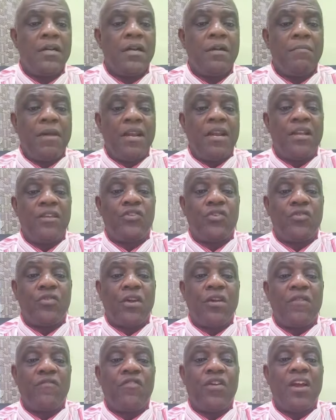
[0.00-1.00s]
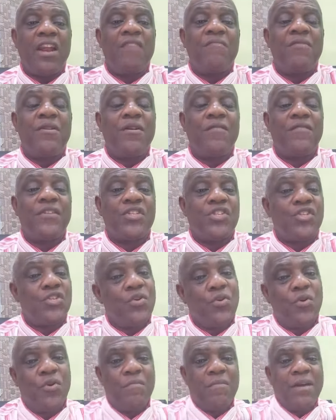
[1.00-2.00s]
Many children of God have been
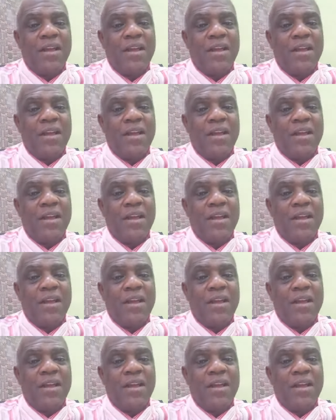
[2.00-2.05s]
overthrown